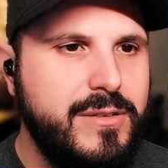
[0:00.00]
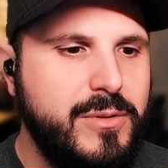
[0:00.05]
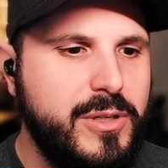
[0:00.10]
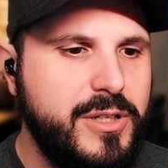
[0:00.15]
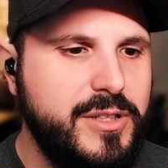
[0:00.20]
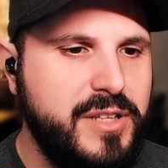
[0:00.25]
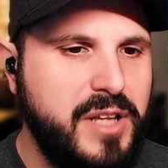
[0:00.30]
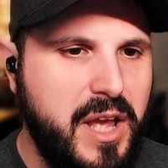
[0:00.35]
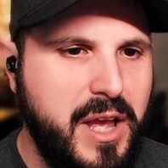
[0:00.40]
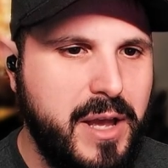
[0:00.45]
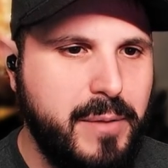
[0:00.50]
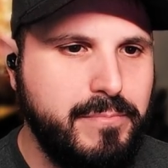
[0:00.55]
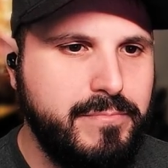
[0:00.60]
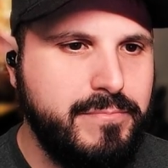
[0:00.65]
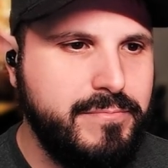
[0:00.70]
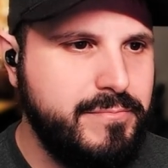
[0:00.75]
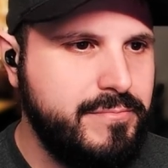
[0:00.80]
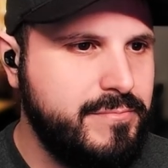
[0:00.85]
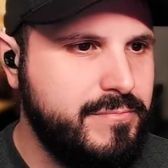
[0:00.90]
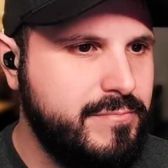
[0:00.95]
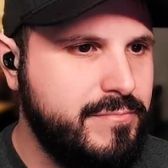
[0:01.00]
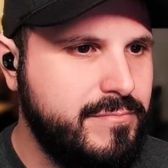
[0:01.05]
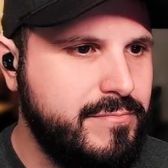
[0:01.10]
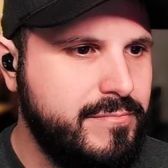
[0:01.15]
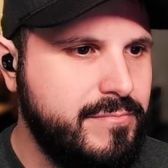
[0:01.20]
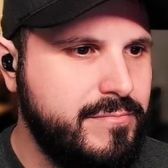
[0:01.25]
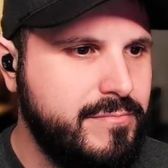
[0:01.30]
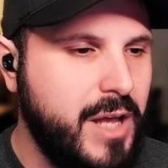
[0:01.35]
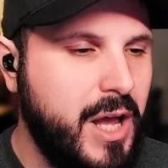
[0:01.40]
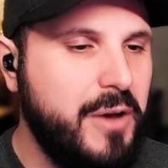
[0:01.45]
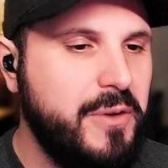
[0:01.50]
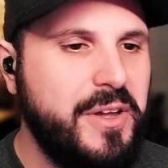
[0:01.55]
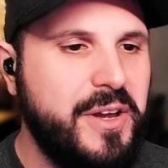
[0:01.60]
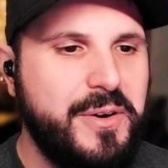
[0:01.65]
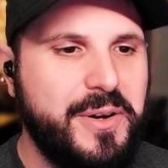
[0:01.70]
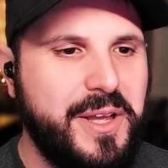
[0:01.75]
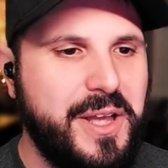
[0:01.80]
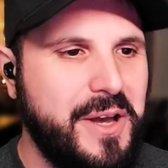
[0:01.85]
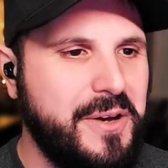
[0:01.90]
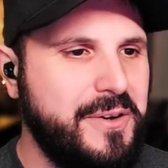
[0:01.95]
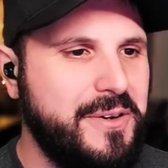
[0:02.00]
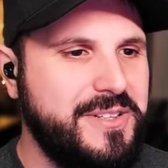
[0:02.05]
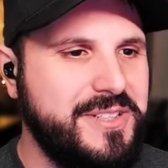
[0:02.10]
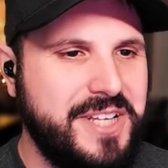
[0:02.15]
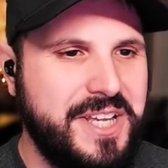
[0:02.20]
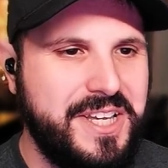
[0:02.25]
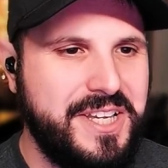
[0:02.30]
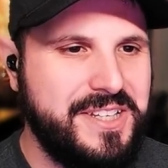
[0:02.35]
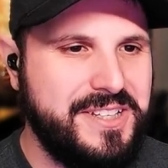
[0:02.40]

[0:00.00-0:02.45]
Oh, damn. Oh, there we go. I was like...